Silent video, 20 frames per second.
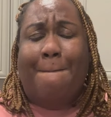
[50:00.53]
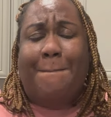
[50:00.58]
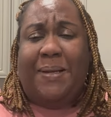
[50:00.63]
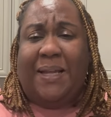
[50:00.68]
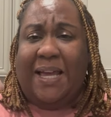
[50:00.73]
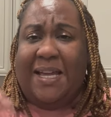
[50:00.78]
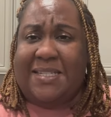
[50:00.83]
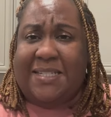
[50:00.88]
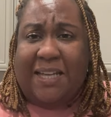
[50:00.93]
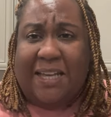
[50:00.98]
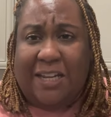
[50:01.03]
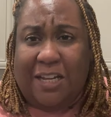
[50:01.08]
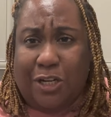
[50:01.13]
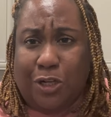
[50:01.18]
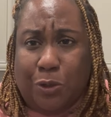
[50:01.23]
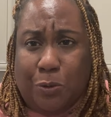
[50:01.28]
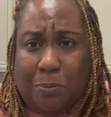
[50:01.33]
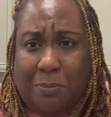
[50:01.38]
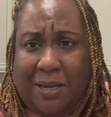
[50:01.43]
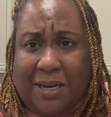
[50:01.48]
planting in a
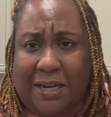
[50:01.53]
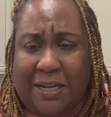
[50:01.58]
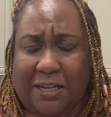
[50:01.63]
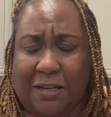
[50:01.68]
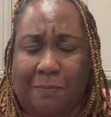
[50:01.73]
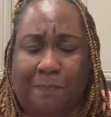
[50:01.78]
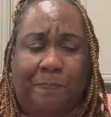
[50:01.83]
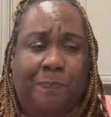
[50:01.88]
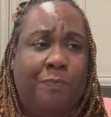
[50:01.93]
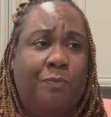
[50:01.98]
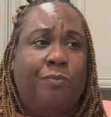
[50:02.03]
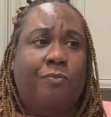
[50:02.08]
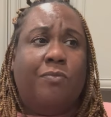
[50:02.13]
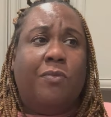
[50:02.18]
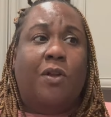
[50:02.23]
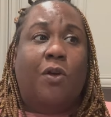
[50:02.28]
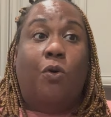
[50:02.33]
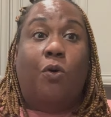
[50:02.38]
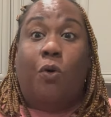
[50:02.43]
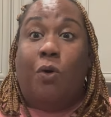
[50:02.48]
new medium,
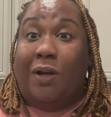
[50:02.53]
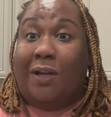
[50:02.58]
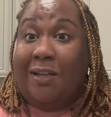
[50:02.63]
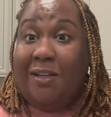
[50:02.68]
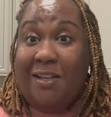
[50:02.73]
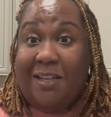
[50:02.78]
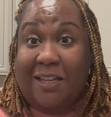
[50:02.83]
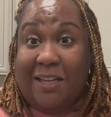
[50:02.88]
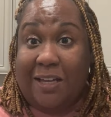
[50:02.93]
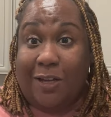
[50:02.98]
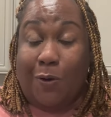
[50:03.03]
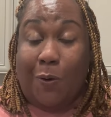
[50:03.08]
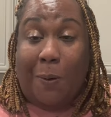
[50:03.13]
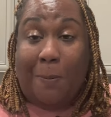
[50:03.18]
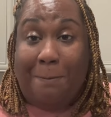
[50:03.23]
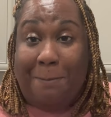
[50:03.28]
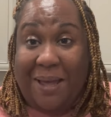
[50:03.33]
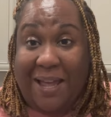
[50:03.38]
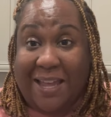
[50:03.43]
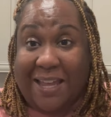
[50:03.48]
or cooking or
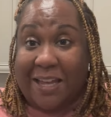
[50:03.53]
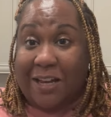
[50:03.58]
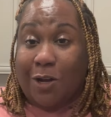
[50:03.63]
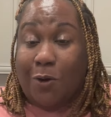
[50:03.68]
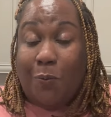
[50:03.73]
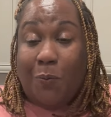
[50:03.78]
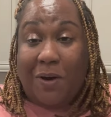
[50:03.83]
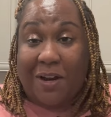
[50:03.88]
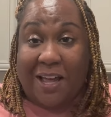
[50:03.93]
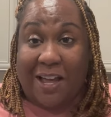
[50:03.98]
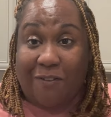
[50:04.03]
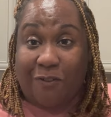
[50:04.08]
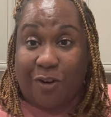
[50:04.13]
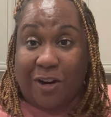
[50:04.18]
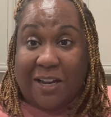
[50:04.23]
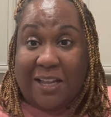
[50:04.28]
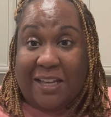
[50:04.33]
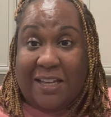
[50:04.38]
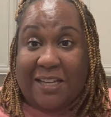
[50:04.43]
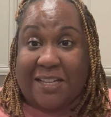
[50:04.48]
baking or whatever
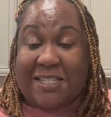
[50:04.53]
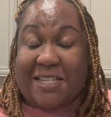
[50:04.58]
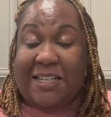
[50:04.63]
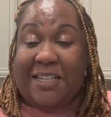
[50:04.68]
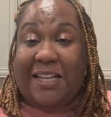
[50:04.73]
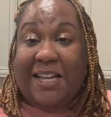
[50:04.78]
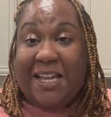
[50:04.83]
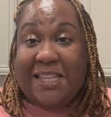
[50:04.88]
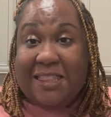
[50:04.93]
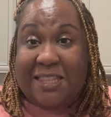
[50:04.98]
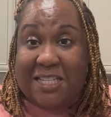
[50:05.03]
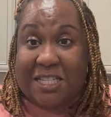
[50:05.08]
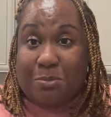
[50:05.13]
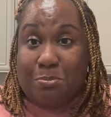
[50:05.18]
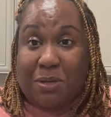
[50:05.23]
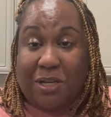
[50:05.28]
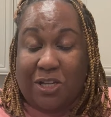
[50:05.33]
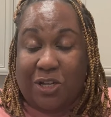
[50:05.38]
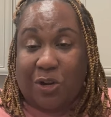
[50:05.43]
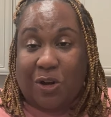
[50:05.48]
it is, let this
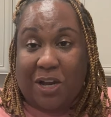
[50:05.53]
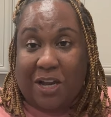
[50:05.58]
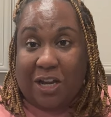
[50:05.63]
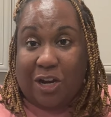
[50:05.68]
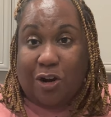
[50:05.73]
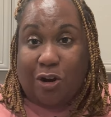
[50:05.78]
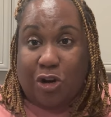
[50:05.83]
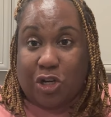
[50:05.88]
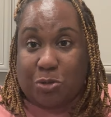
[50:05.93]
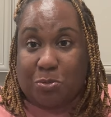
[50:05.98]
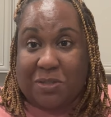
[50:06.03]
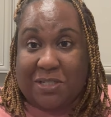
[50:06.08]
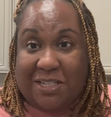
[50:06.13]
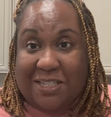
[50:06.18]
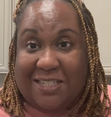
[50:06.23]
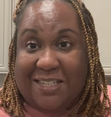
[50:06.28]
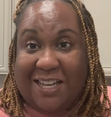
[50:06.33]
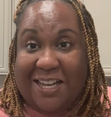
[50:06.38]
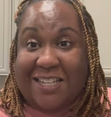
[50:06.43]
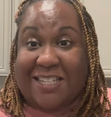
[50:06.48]
be your encouragement
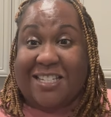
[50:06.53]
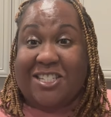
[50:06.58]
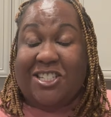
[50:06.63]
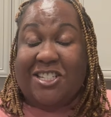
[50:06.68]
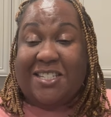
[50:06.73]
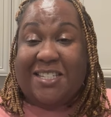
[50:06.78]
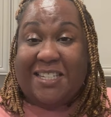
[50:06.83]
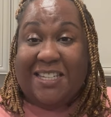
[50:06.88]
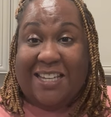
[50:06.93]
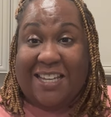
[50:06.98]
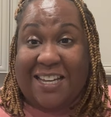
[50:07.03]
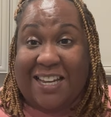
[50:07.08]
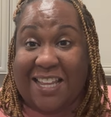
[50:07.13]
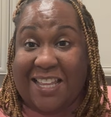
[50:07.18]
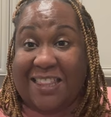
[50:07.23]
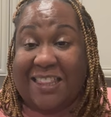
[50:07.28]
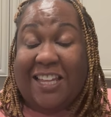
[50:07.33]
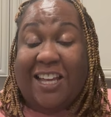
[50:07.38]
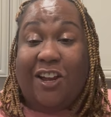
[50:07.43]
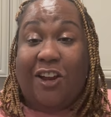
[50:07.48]
today to just get
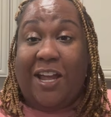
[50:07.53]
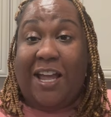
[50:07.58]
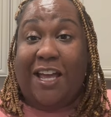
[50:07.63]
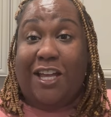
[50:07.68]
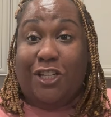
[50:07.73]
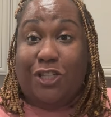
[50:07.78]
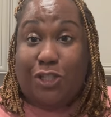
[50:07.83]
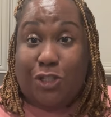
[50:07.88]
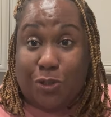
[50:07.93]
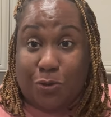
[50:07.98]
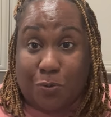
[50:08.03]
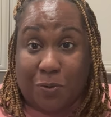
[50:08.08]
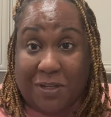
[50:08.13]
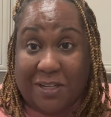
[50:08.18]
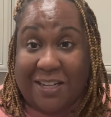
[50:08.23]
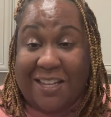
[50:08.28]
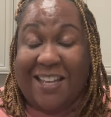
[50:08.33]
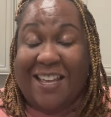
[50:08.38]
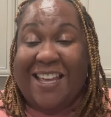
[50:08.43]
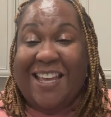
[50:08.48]
in there and do
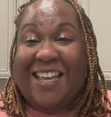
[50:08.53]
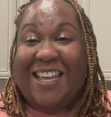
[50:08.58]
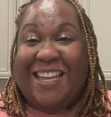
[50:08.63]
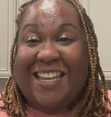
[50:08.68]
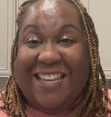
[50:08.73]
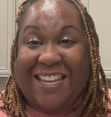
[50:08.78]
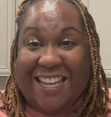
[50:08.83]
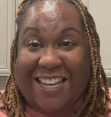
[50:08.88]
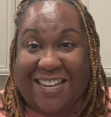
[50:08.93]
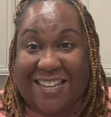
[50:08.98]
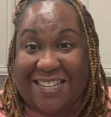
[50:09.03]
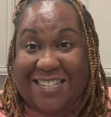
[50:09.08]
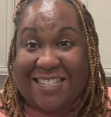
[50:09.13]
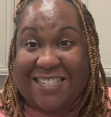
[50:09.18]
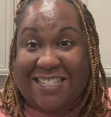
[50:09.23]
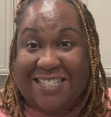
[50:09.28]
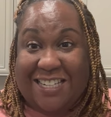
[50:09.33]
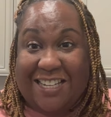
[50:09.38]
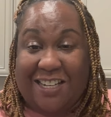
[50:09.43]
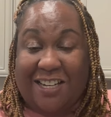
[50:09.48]
it. Get
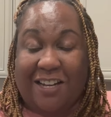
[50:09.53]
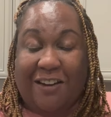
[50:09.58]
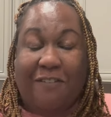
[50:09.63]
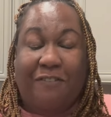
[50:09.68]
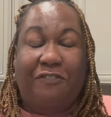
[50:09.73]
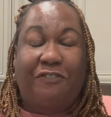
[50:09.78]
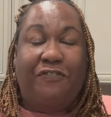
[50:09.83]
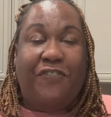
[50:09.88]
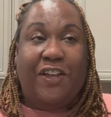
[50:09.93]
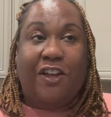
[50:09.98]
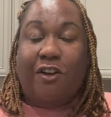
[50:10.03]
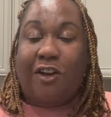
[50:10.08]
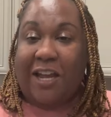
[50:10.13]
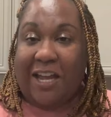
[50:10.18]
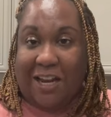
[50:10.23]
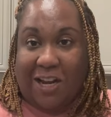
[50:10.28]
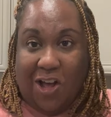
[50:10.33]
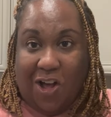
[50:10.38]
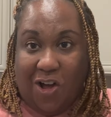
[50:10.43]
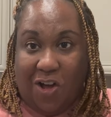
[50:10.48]
it done, fear
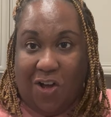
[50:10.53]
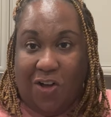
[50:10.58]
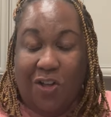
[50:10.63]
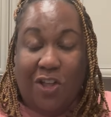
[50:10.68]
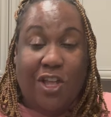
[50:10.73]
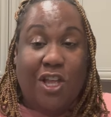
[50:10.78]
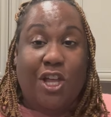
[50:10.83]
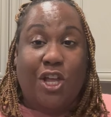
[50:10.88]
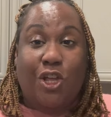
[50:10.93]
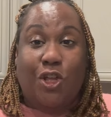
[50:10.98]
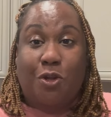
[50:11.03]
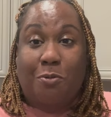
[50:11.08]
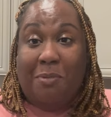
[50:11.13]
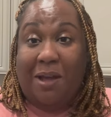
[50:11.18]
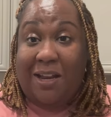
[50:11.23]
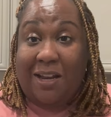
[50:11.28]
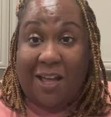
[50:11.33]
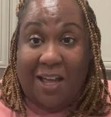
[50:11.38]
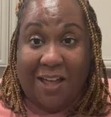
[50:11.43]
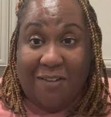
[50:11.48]
and all. You
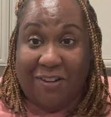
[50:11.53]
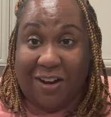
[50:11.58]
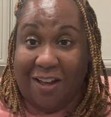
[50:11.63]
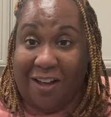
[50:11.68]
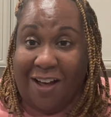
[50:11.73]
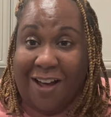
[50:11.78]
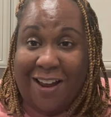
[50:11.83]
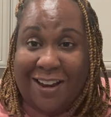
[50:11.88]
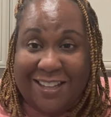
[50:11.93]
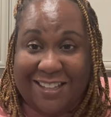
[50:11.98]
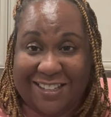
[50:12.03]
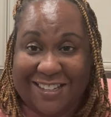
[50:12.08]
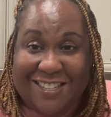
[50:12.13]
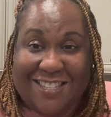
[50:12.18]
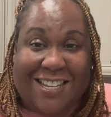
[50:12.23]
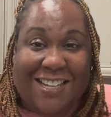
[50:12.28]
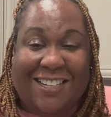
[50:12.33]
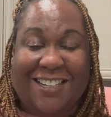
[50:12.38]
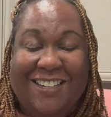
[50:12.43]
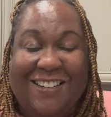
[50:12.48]
may not have an audience